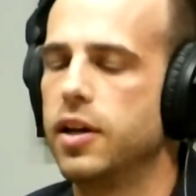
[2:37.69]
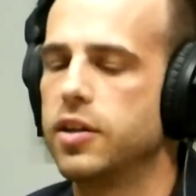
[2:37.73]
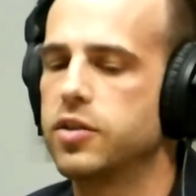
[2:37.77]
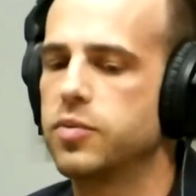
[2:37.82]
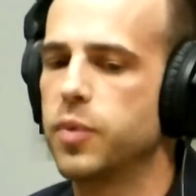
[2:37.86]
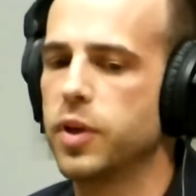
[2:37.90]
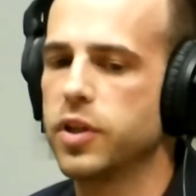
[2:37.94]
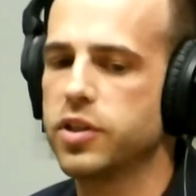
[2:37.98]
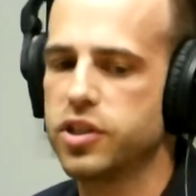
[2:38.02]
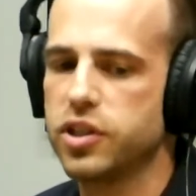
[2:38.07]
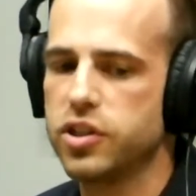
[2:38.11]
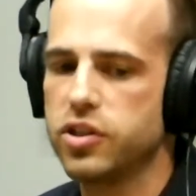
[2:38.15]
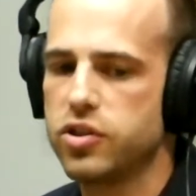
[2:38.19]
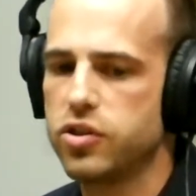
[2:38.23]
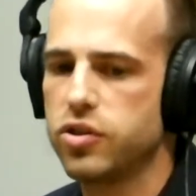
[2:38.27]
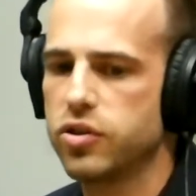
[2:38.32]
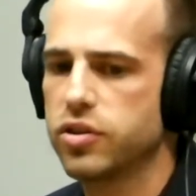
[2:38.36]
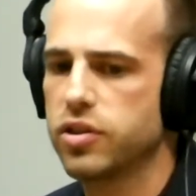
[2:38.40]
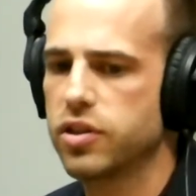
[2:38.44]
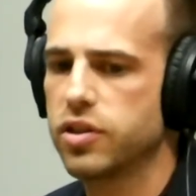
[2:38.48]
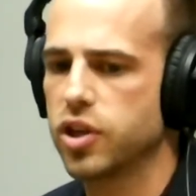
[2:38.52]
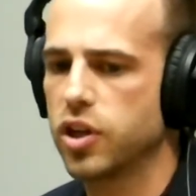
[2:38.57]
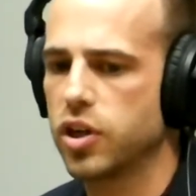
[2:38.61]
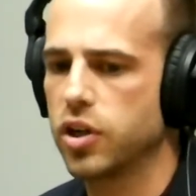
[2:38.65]
It's much easier
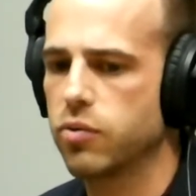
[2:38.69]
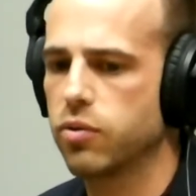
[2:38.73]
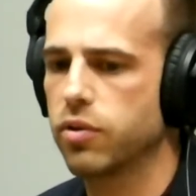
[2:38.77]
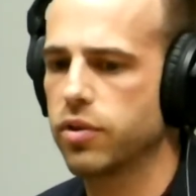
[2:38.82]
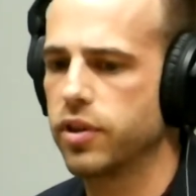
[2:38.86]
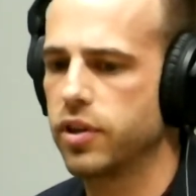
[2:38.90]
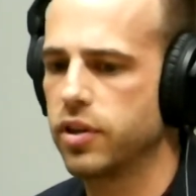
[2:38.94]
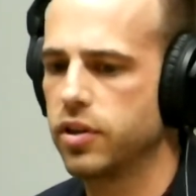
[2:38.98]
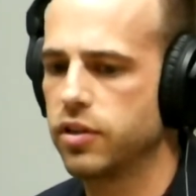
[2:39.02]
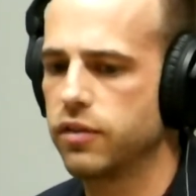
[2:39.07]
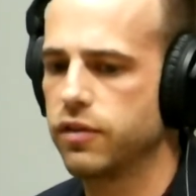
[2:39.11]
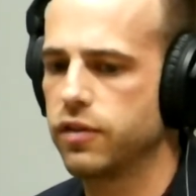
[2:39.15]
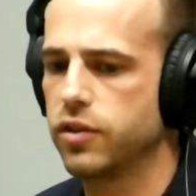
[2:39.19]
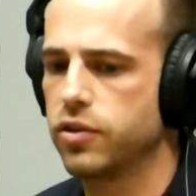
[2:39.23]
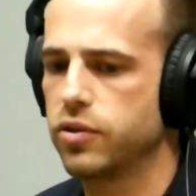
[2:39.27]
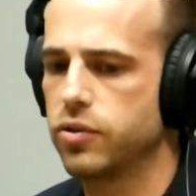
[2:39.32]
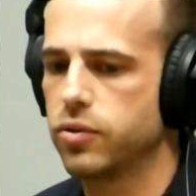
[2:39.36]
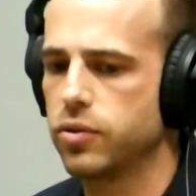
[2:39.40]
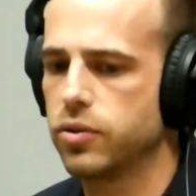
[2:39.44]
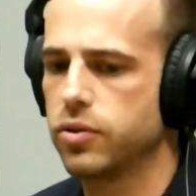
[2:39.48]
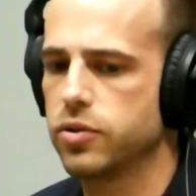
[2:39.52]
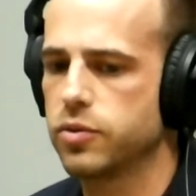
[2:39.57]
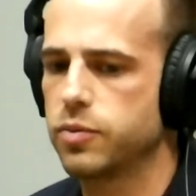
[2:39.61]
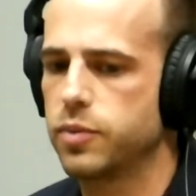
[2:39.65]
to talk with
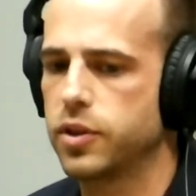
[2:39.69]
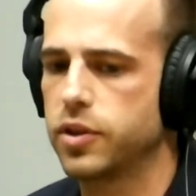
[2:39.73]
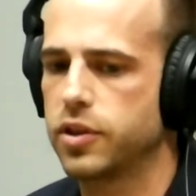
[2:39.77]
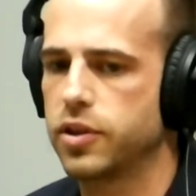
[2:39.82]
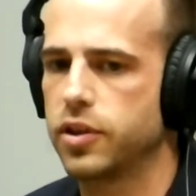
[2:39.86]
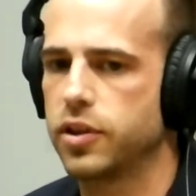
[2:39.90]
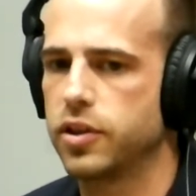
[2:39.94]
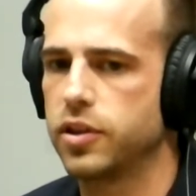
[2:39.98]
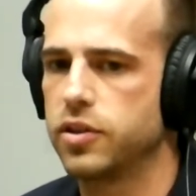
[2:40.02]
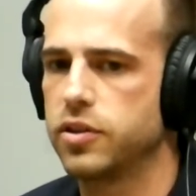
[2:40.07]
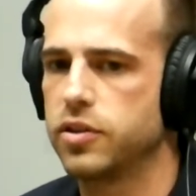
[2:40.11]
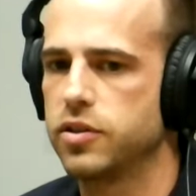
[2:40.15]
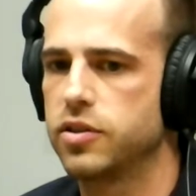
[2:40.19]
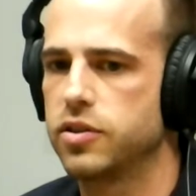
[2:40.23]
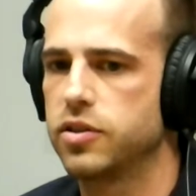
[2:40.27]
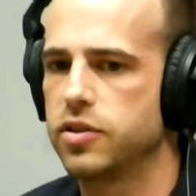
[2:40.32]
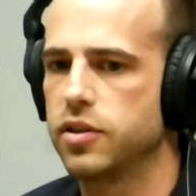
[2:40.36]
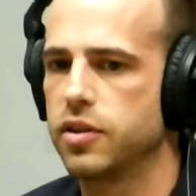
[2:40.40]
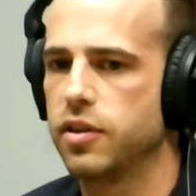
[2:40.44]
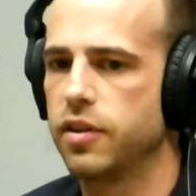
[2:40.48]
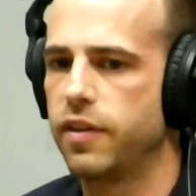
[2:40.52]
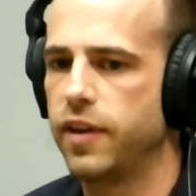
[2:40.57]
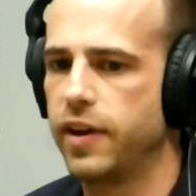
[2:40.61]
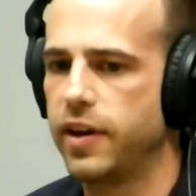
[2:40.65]
individuals because
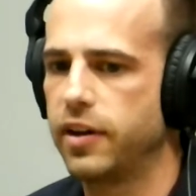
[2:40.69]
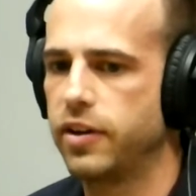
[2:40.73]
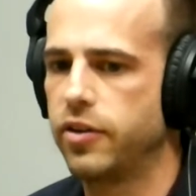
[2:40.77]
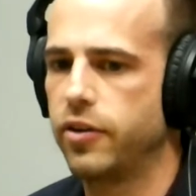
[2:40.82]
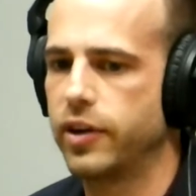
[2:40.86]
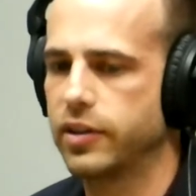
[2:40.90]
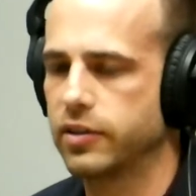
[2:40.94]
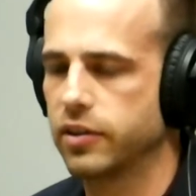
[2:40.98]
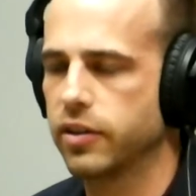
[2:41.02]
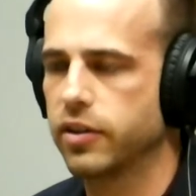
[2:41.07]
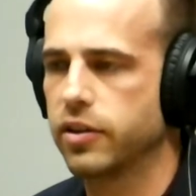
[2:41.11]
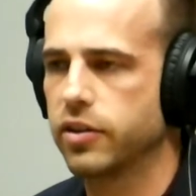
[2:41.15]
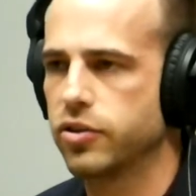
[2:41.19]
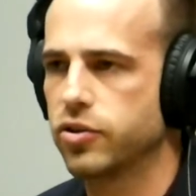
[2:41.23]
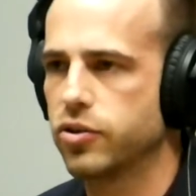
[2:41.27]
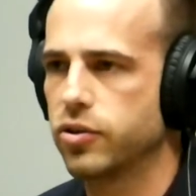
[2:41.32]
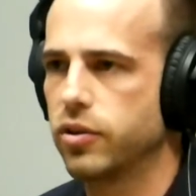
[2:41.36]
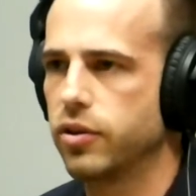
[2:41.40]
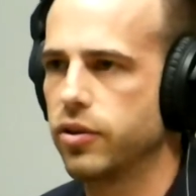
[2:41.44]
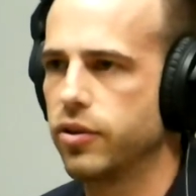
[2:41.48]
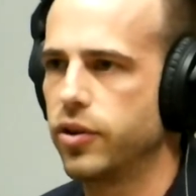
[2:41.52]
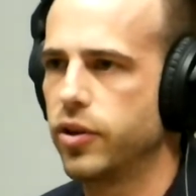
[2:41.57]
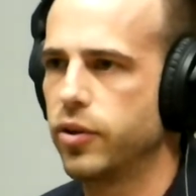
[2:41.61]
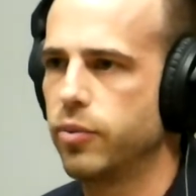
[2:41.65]
they directly
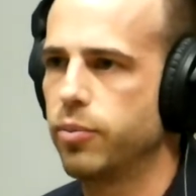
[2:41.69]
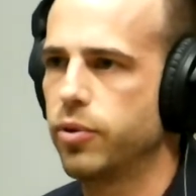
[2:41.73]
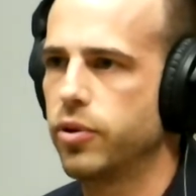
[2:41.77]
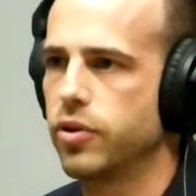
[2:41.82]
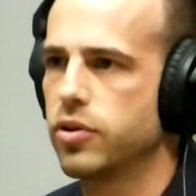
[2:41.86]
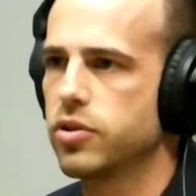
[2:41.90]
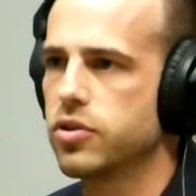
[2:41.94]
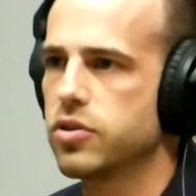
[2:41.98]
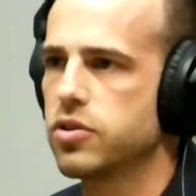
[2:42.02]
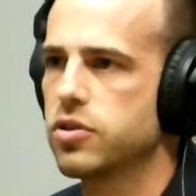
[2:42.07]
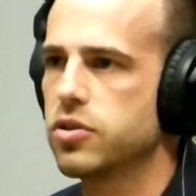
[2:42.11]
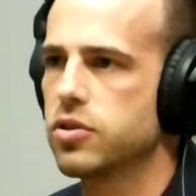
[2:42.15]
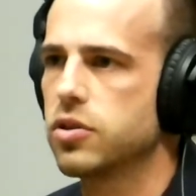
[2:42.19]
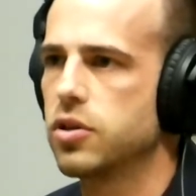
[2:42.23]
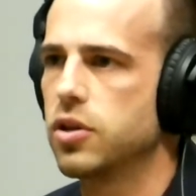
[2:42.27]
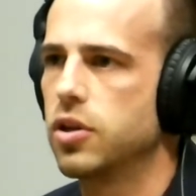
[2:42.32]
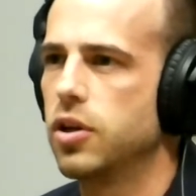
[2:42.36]
control their own purse,